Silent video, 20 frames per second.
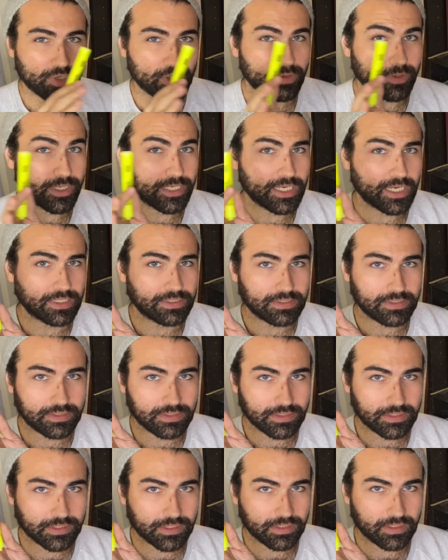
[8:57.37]
you are
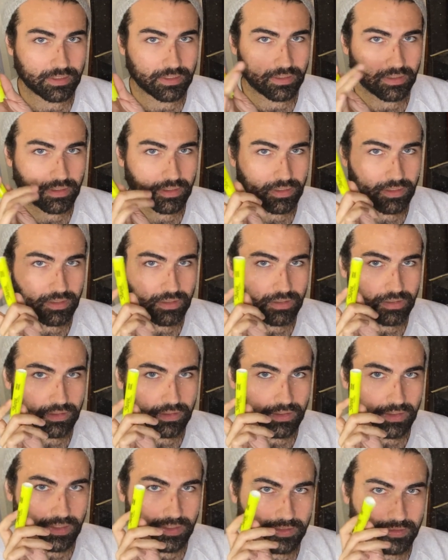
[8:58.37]
dust.
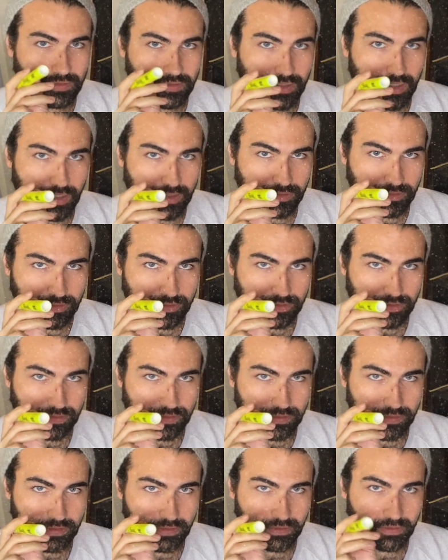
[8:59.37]
And to
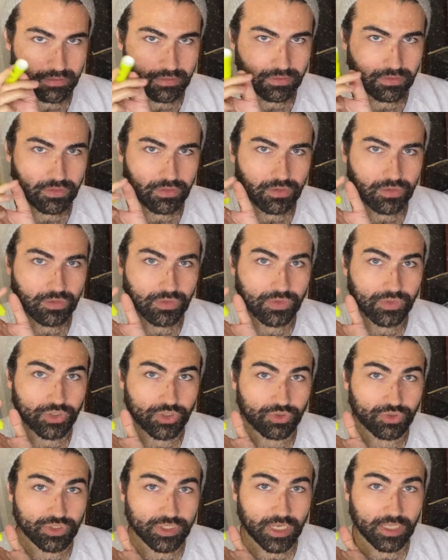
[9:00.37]
dust,
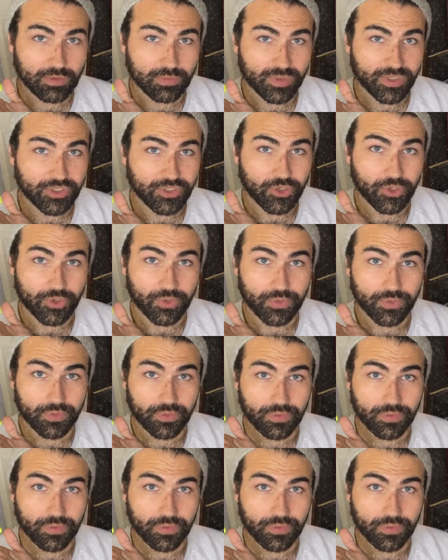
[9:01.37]
you shall return.